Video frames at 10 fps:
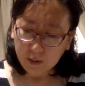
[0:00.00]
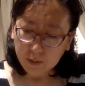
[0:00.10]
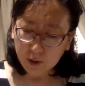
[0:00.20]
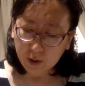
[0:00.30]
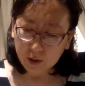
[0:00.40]

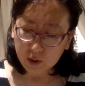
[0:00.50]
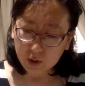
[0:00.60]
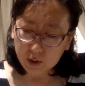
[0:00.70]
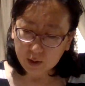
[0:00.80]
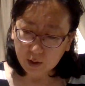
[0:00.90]
Percussion
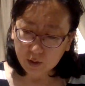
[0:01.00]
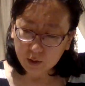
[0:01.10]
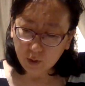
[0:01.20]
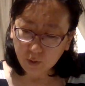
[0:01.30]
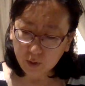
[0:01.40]
sounds
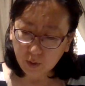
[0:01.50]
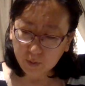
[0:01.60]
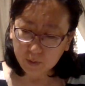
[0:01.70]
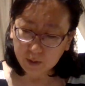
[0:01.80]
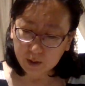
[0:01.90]
over an
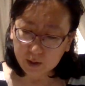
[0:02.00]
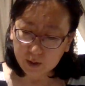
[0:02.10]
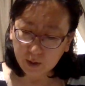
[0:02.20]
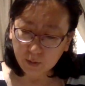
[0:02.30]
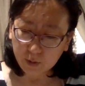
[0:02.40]
obese
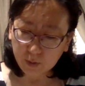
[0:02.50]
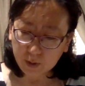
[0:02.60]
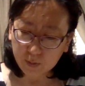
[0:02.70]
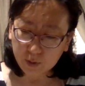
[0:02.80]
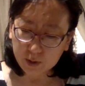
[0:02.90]

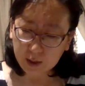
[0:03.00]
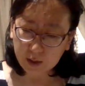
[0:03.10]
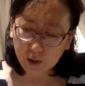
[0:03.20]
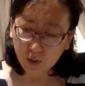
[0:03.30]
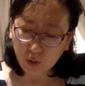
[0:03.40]
abdomen
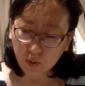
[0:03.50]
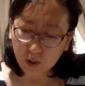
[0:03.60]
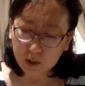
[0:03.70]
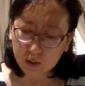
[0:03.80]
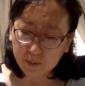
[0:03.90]
present a normal
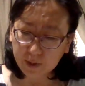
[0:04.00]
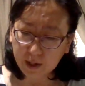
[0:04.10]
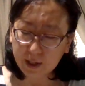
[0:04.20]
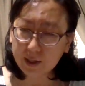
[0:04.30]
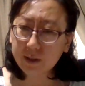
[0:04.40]

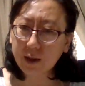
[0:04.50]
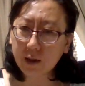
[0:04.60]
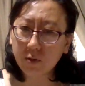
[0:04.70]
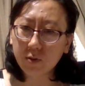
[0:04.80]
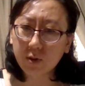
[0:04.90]
tympanic sound.